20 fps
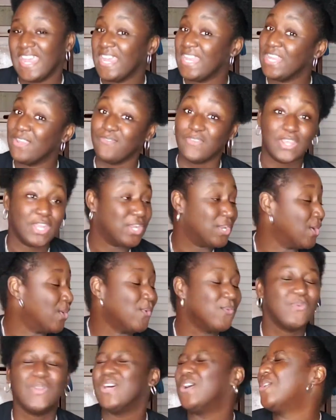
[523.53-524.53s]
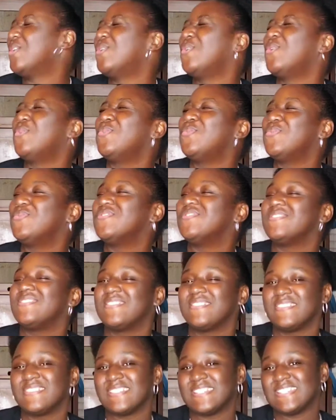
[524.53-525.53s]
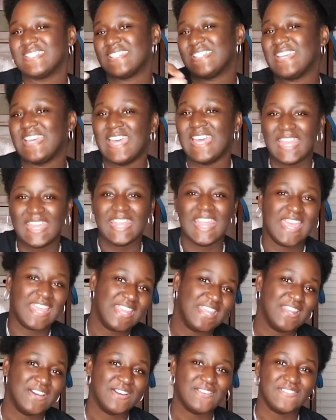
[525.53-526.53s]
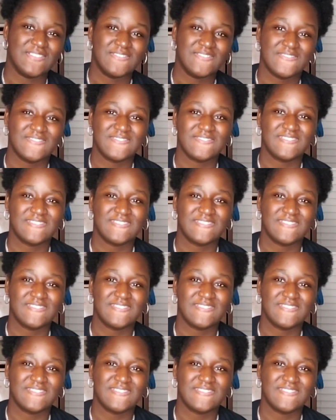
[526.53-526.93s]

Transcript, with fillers: And if you don't know, now you know.